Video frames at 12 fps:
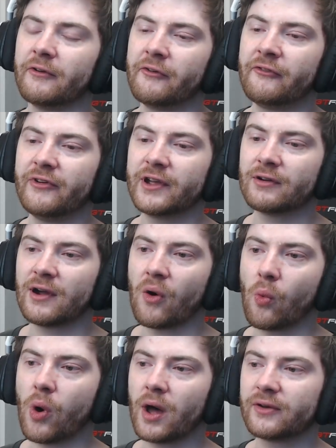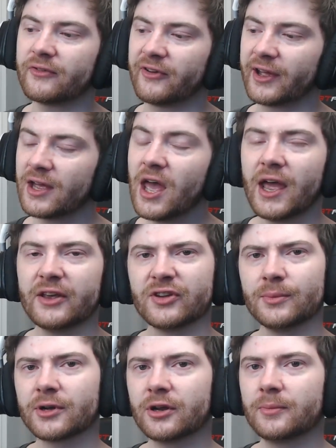figure out one thing, is
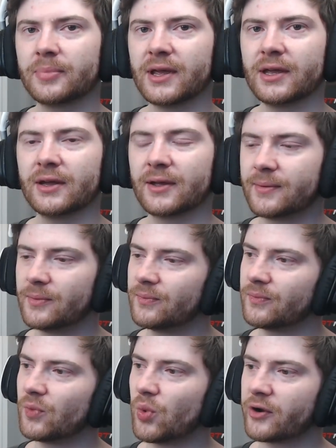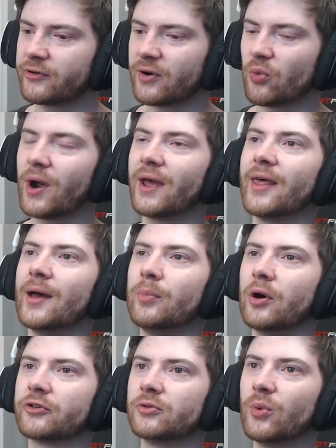someone going to be wondering where their
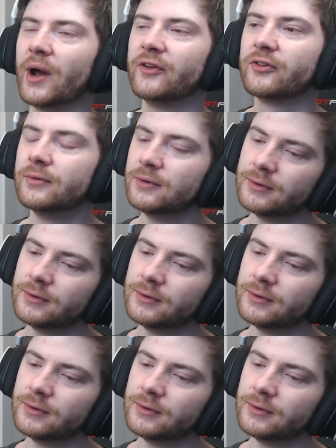bottle went?